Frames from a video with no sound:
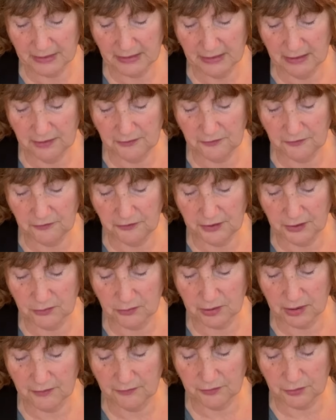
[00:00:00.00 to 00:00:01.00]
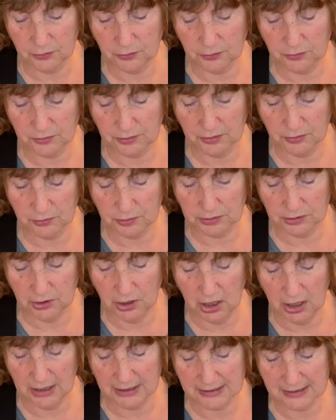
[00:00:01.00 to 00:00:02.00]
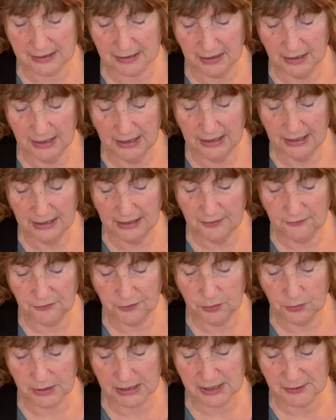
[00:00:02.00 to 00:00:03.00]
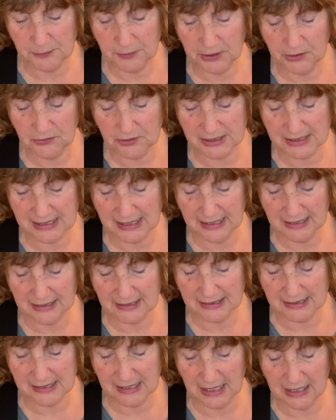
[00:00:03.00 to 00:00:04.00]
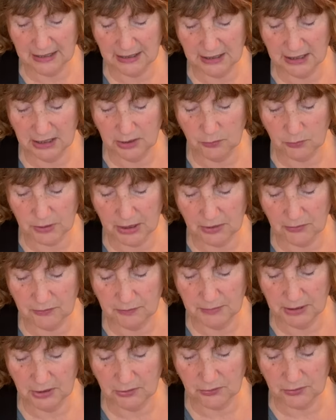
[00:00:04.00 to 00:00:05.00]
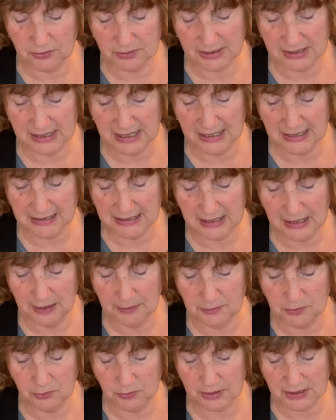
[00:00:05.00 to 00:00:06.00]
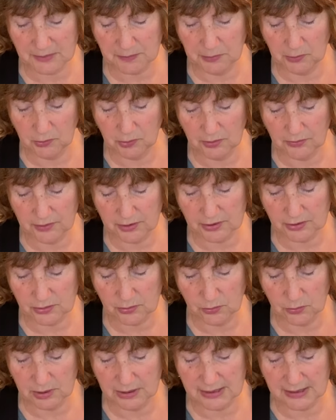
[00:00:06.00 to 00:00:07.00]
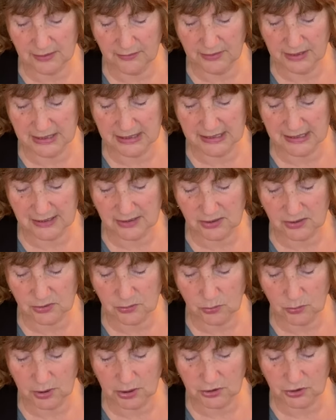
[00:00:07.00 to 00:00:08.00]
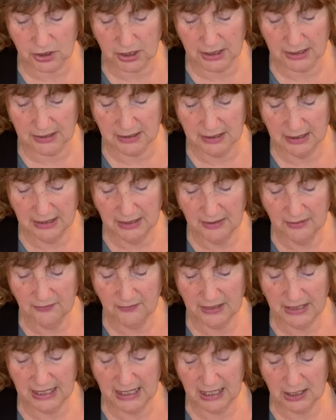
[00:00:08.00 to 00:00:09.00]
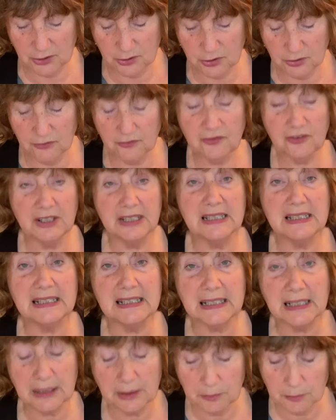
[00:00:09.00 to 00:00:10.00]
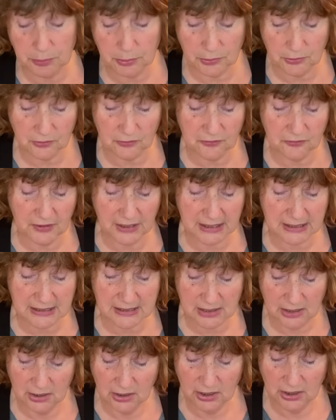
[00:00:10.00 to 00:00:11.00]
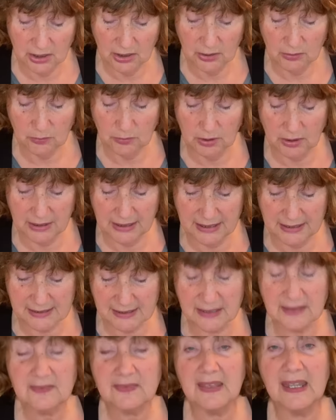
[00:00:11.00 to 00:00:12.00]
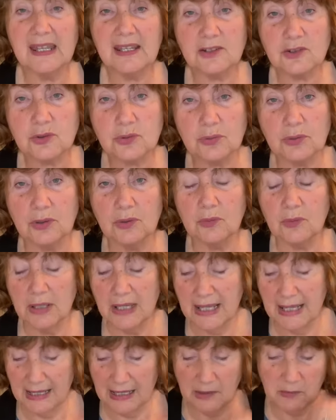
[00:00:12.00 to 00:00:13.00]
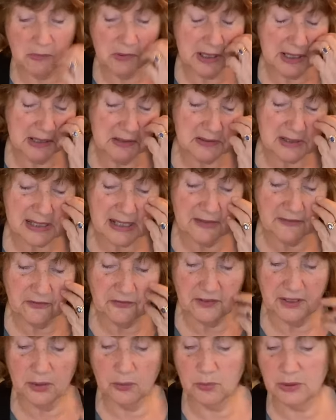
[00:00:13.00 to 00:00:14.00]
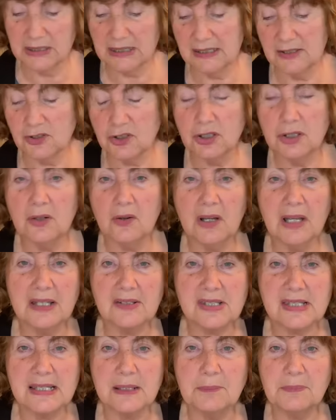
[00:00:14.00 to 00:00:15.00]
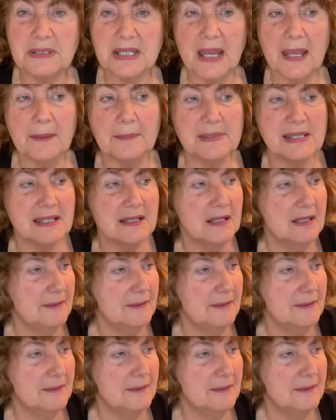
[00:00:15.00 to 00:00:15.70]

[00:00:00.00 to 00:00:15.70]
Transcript: In fear of hurt or loss. If you experience anxiety around mirrors, take time to explore the source of the distortion that has you feeling imperfect. Well, isn't that true? And what else I feel with this, you know how sometimes